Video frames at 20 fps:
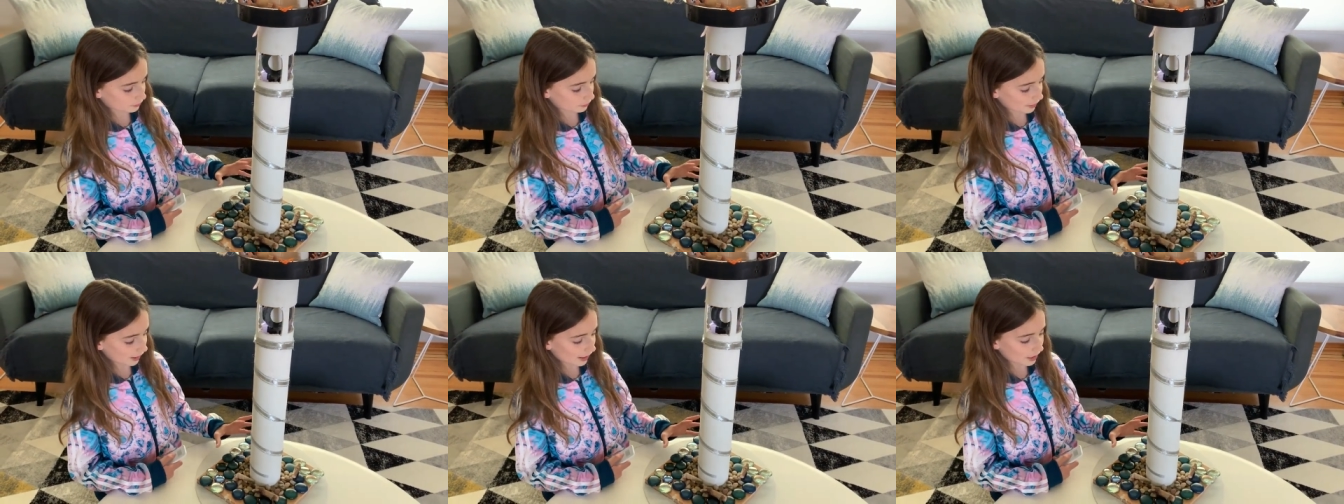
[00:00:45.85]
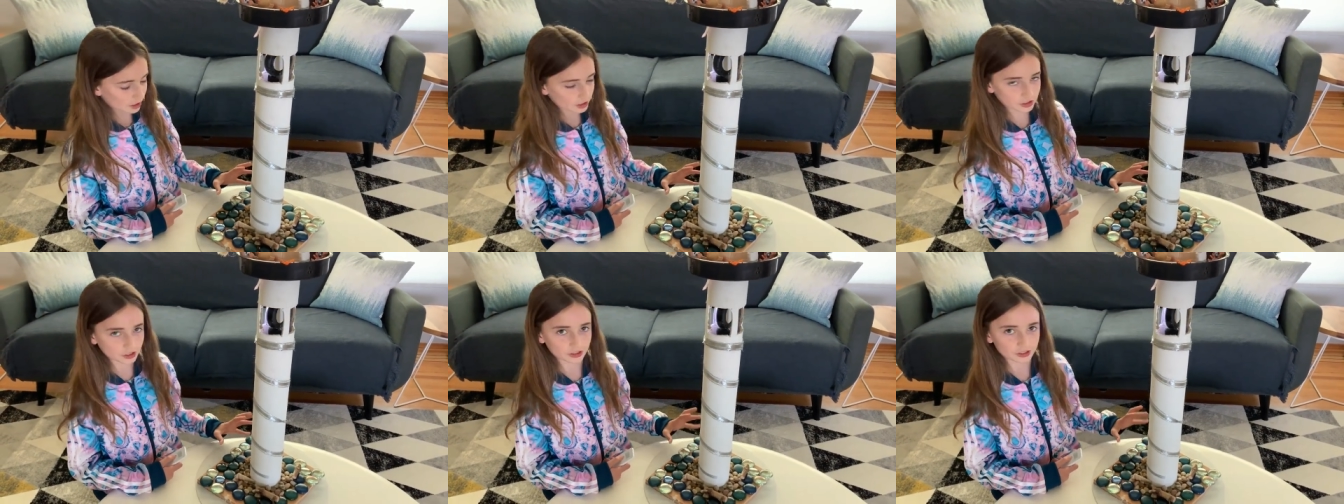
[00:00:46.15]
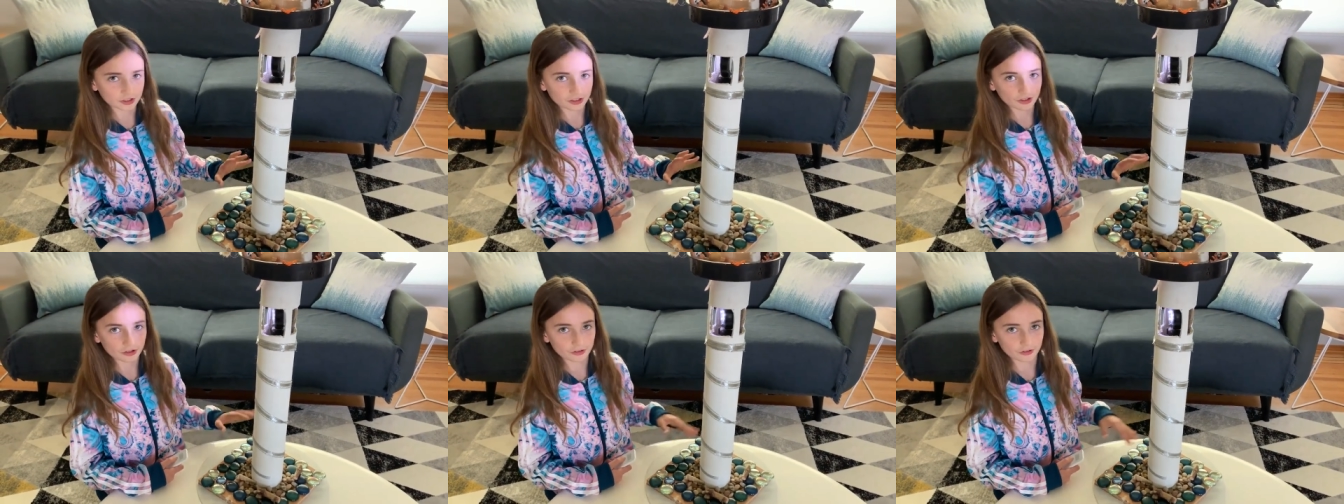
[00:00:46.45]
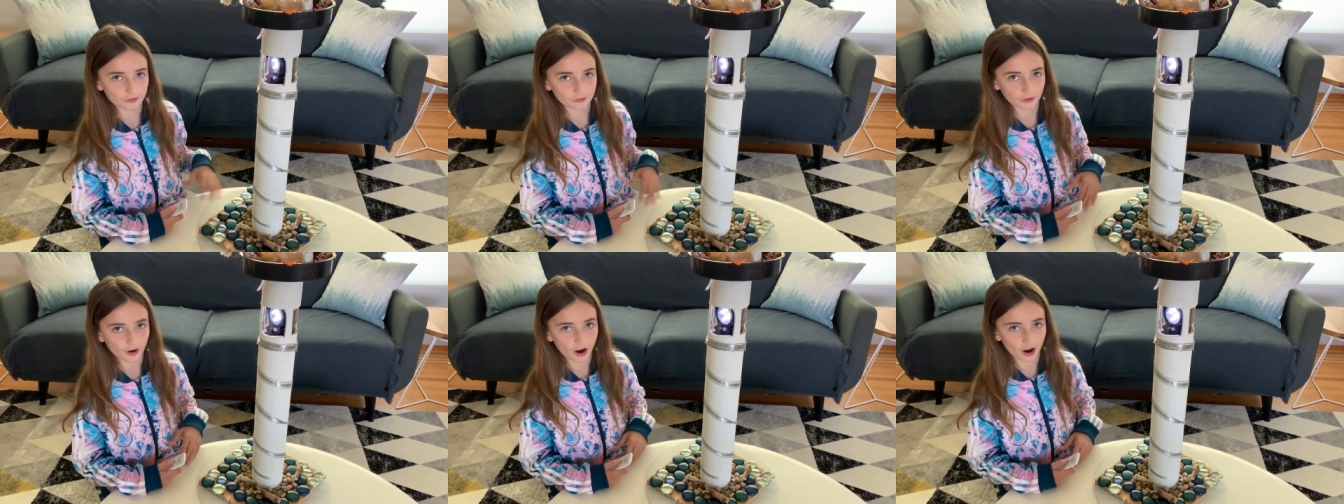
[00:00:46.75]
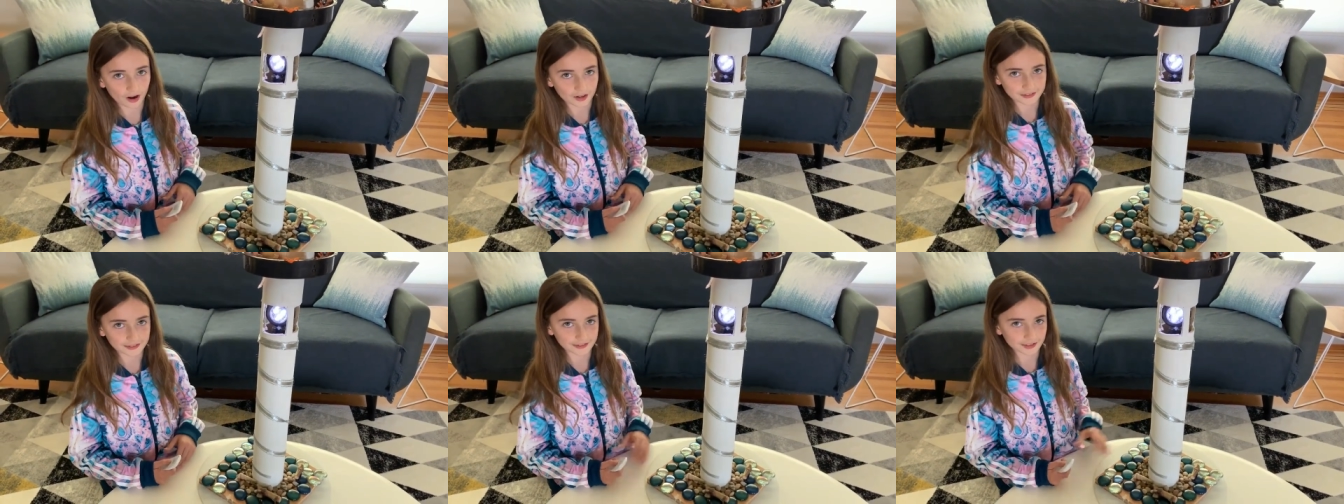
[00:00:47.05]
crash into the
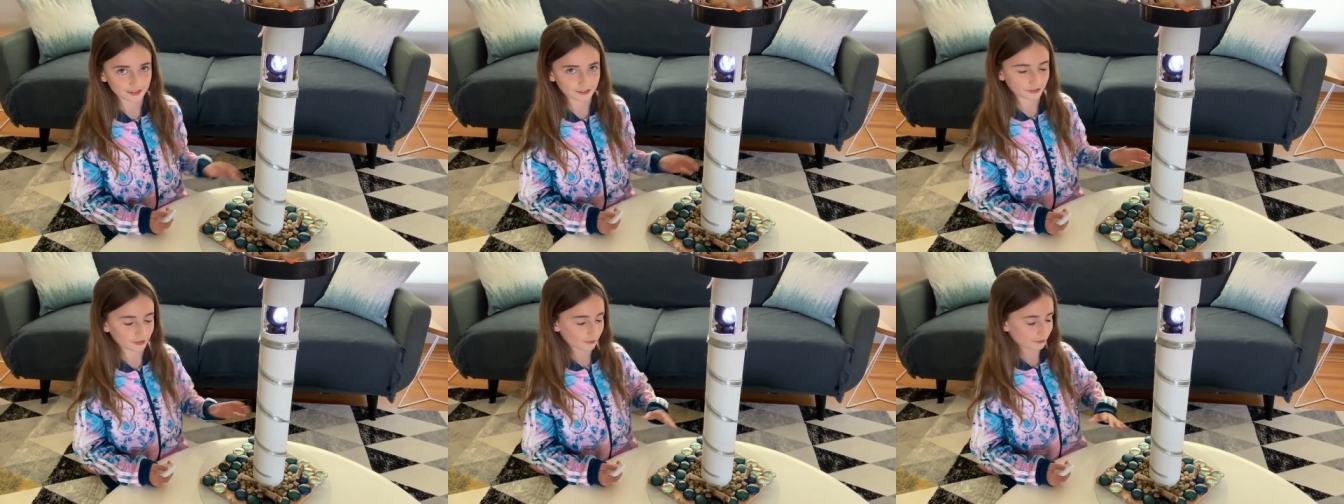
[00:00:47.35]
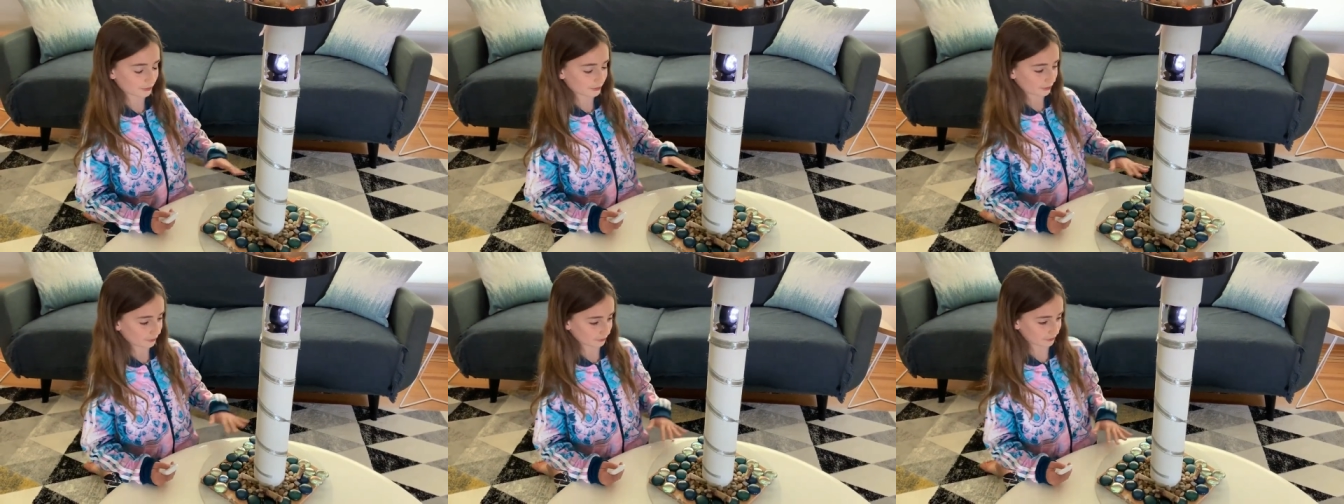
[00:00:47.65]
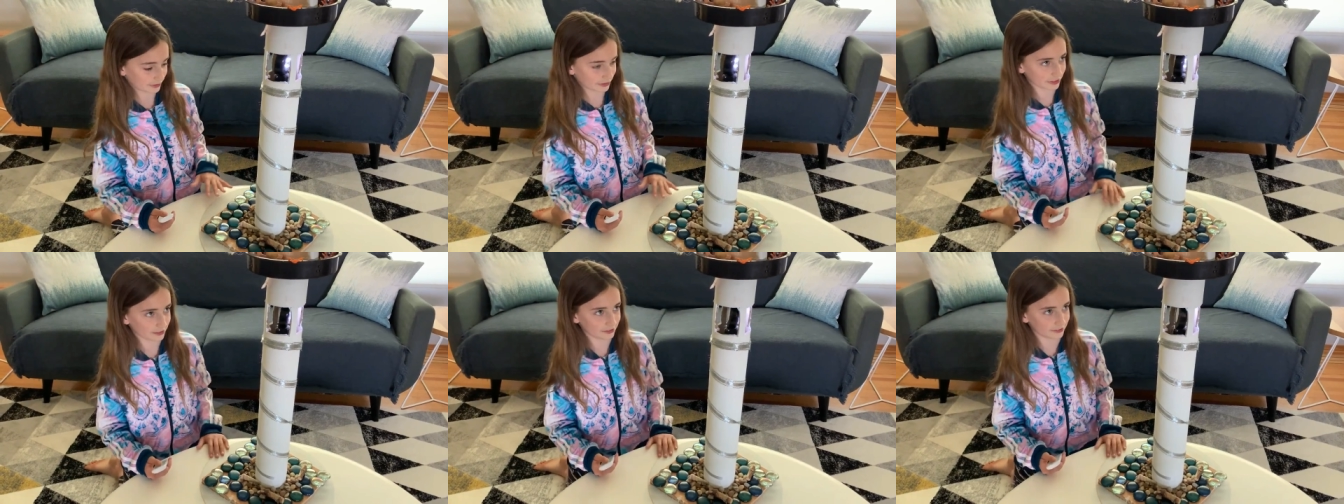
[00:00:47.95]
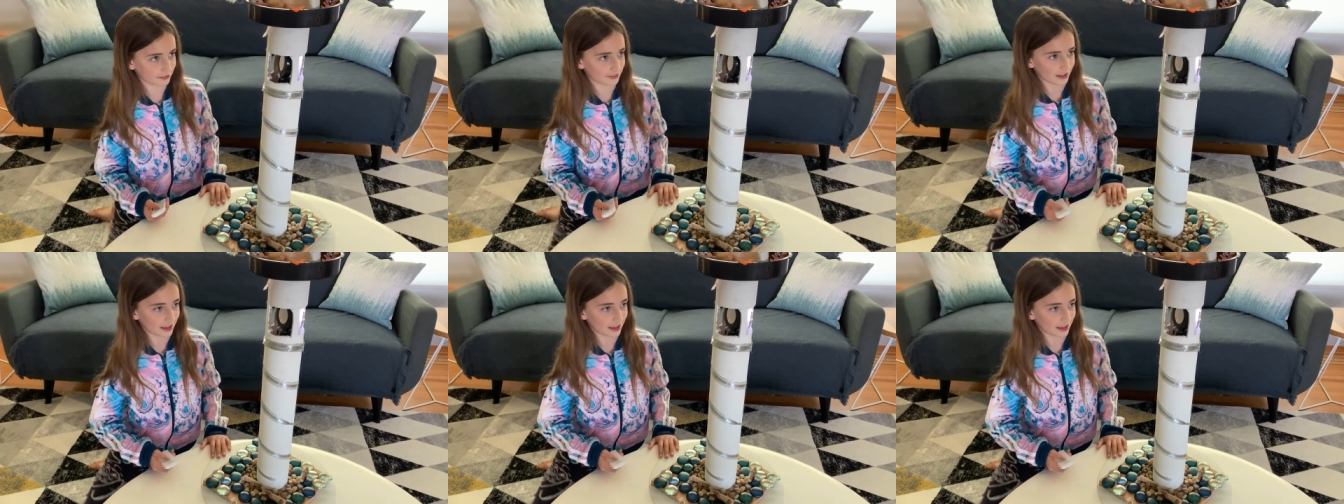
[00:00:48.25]
rocks and don't go near